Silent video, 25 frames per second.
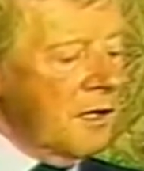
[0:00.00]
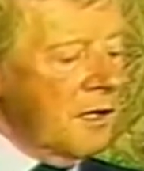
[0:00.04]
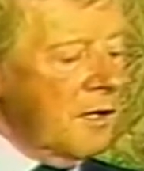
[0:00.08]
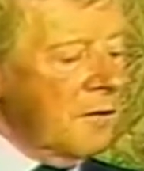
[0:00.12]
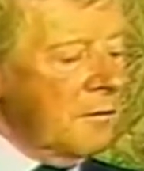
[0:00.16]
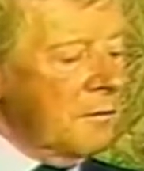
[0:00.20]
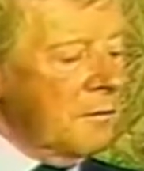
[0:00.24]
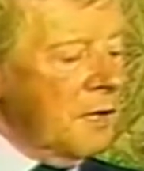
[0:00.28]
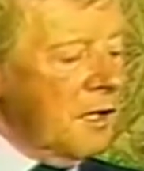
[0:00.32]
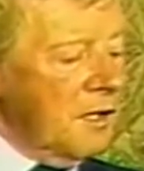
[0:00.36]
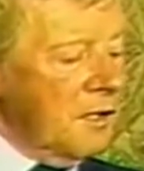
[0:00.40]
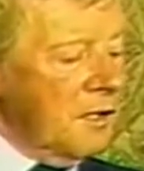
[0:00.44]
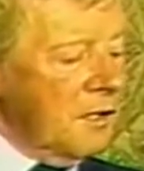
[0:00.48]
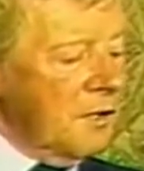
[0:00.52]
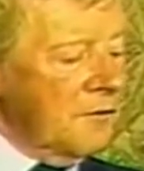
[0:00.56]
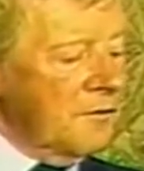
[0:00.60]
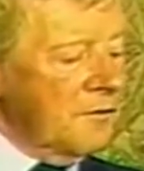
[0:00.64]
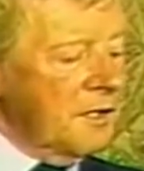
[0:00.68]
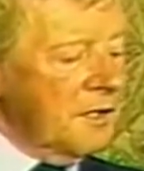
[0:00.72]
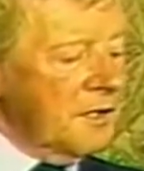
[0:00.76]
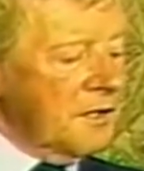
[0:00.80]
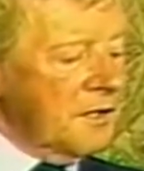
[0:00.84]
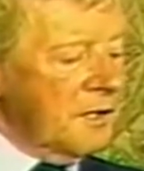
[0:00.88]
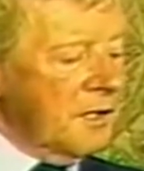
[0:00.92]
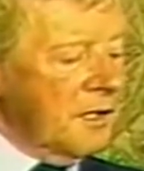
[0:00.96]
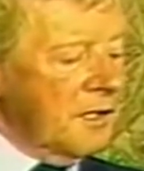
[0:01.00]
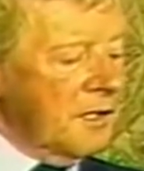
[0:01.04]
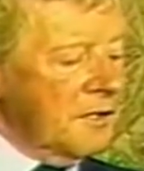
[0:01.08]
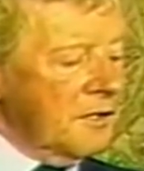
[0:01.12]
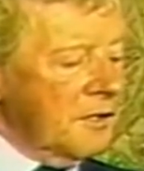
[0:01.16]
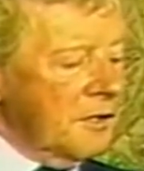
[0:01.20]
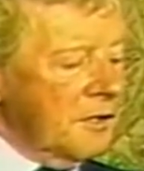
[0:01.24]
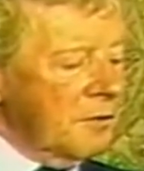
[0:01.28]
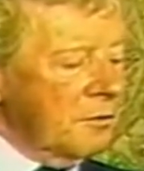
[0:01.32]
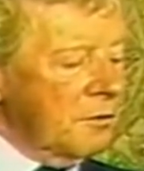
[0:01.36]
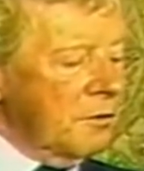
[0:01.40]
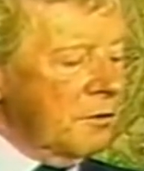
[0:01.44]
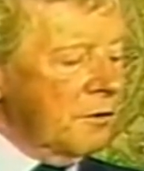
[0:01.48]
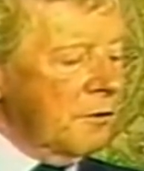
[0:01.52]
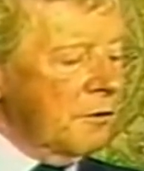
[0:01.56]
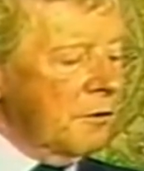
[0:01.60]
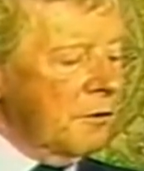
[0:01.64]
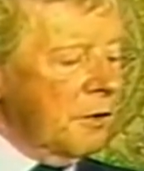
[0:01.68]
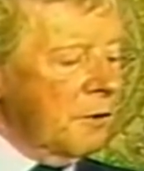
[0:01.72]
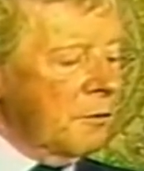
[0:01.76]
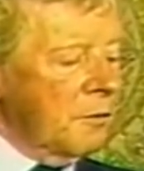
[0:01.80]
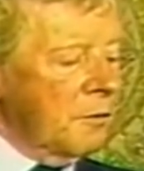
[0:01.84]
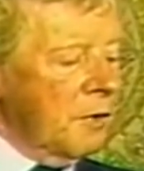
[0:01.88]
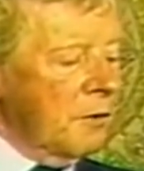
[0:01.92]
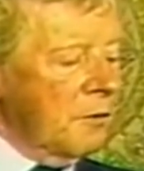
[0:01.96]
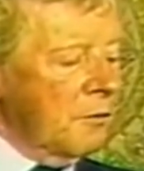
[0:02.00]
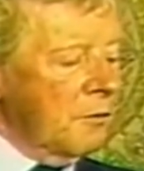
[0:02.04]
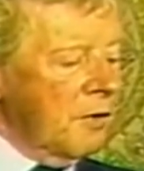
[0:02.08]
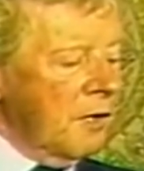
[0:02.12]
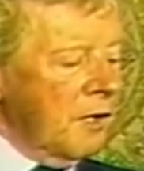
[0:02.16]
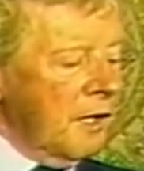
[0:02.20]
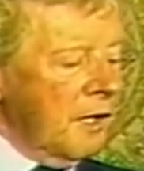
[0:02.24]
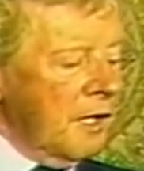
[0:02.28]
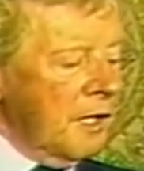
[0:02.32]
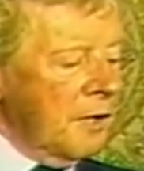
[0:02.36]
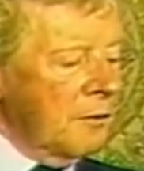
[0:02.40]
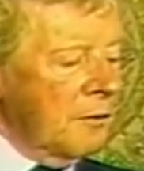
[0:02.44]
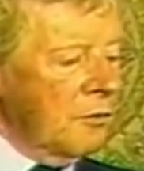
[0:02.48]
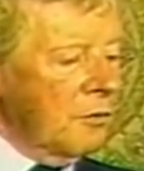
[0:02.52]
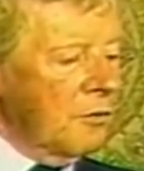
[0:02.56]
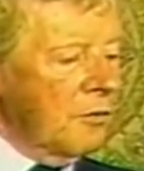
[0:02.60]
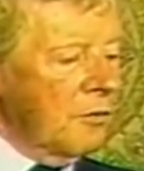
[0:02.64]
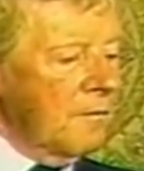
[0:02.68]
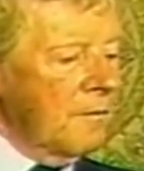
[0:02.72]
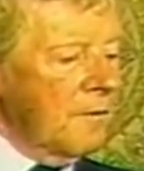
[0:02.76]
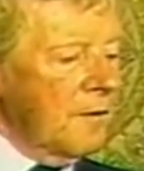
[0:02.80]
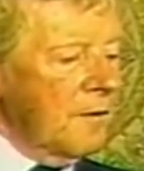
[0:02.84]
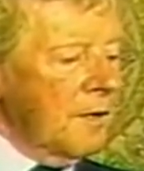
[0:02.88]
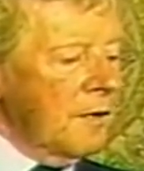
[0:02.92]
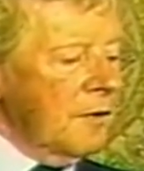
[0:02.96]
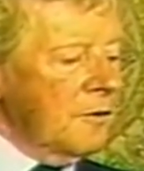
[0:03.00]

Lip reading: In many of these cases, we were able